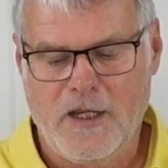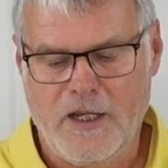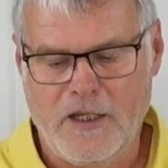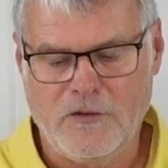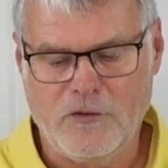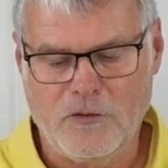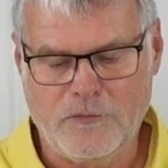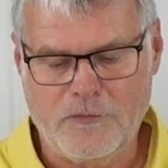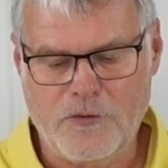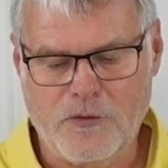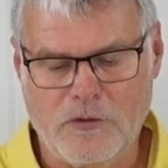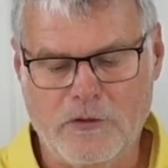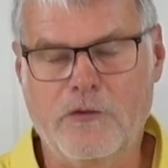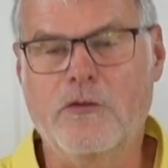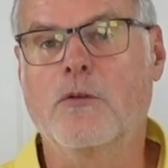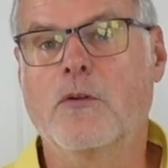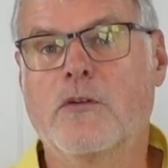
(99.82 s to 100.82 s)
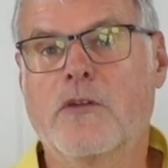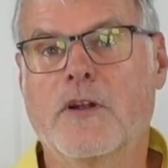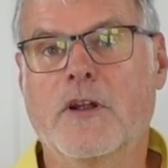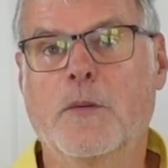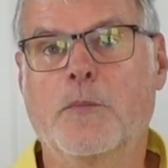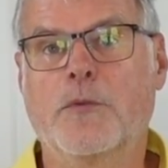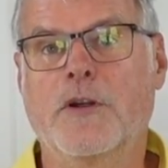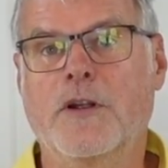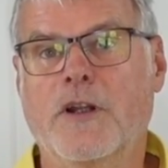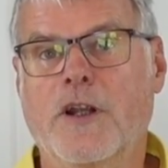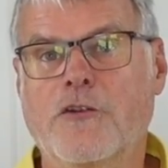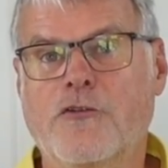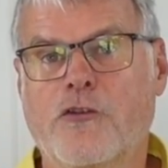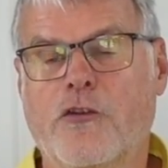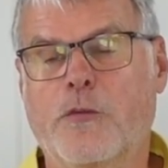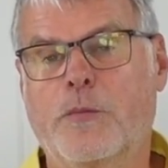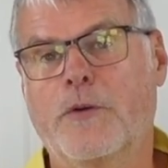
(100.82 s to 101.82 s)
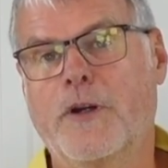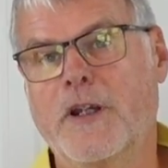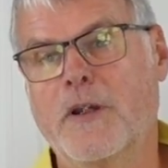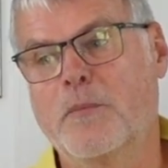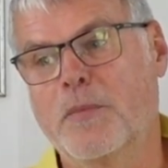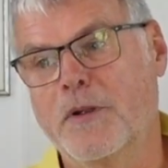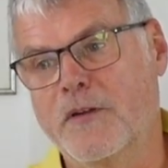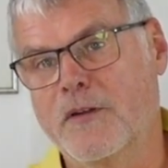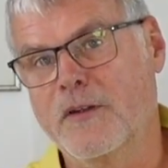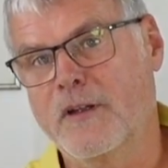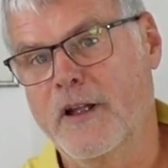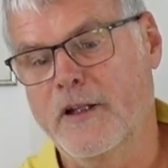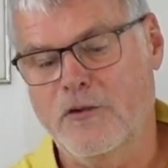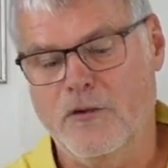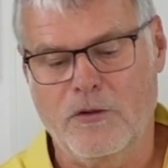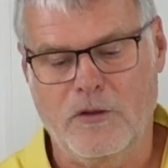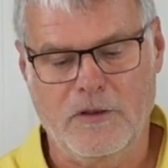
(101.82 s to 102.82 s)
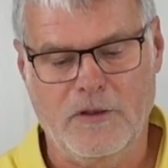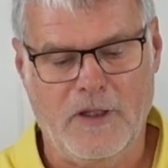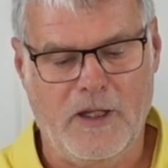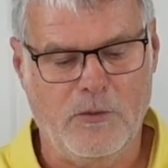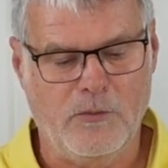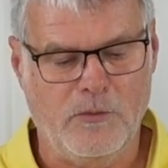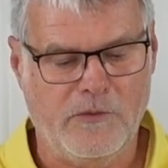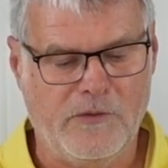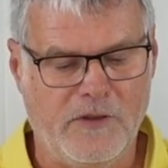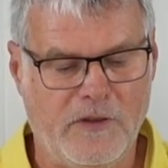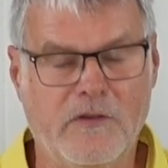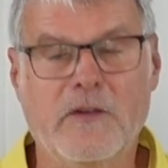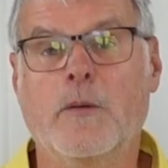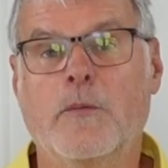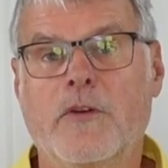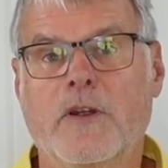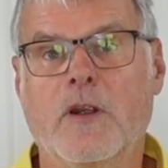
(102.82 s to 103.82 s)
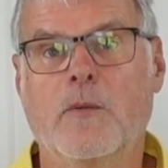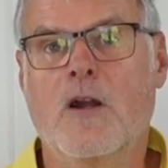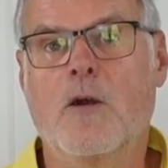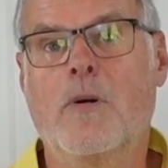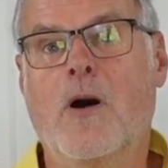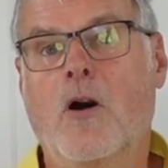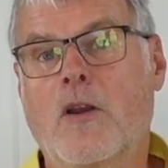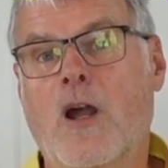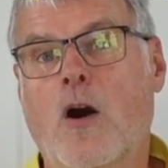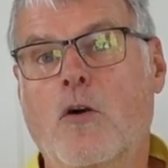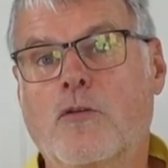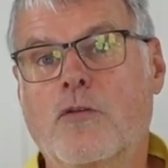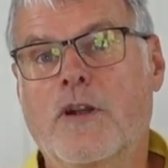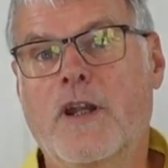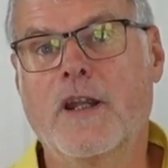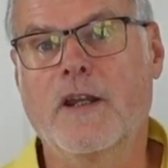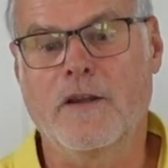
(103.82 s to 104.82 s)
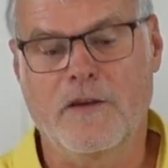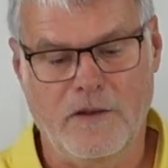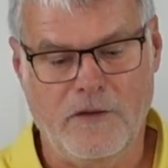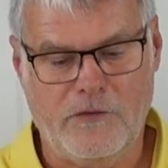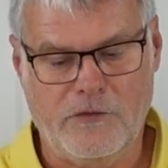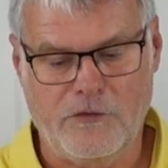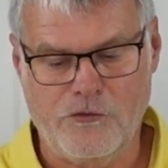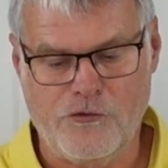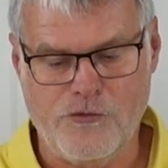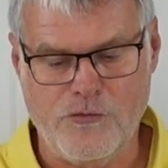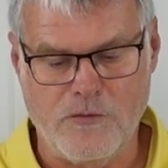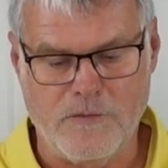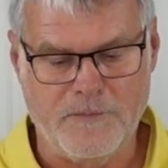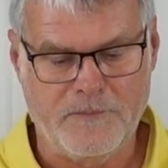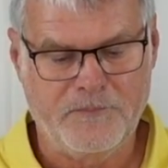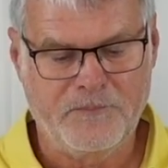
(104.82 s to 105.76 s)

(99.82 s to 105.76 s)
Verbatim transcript: and of course use an impregnation spray, but later on I will say something about how to care this shoe.